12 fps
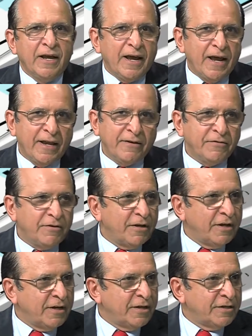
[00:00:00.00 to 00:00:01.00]
and
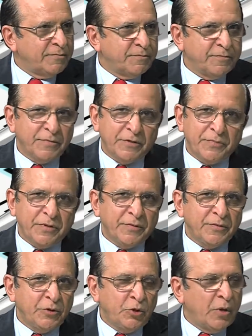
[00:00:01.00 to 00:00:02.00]

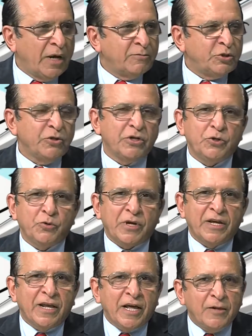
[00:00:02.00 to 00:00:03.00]
I'm sure you
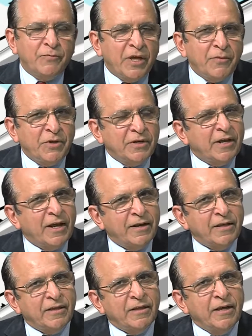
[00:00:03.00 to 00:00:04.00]
can help them in
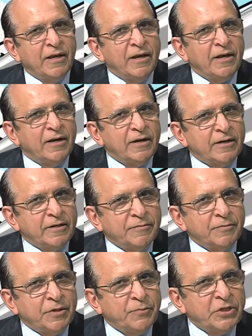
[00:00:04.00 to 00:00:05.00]
getting
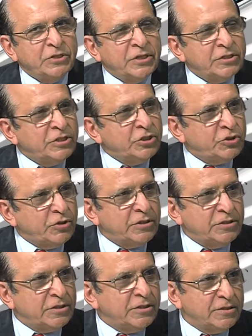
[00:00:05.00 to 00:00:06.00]
business
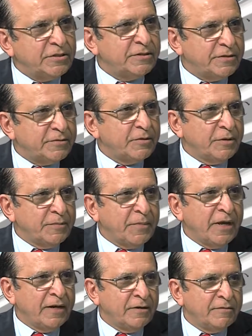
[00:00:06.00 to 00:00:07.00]
insurances
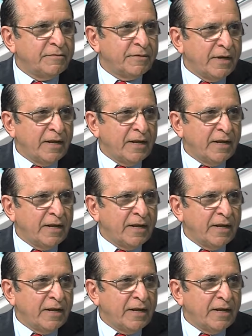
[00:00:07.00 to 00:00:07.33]
and